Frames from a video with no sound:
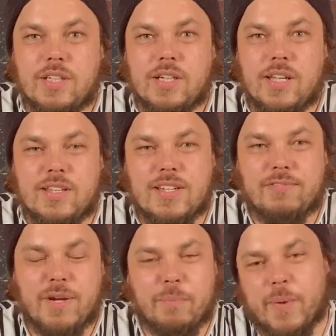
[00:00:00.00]
I think if
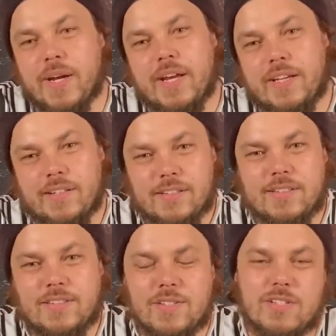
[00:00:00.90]
I pray,
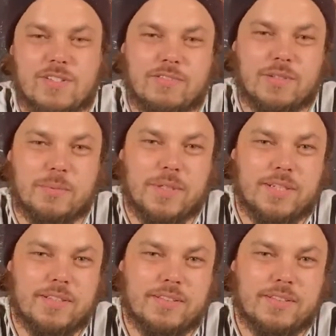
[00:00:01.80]
I start to feel better.